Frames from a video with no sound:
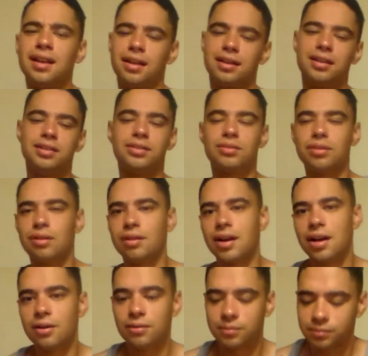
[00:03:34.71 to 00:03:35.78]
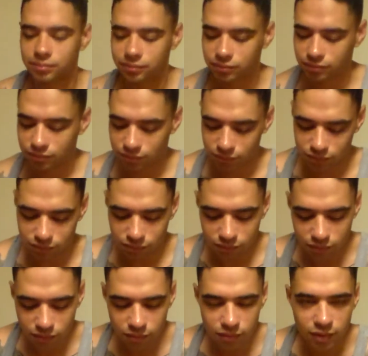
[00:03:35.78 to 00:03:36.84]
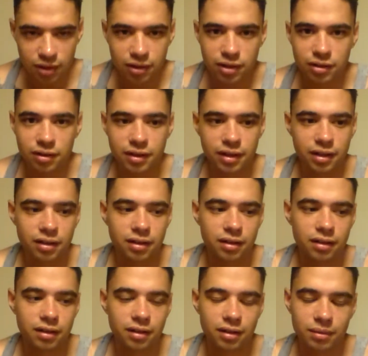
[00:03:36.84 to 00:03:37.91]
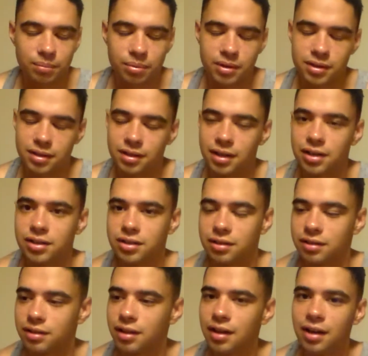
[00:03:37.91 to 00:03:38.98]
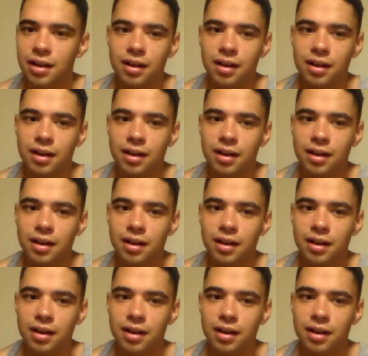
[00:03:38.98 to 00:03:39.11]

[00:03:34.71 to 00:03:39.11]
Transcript: Like he scrolled out during the presentation,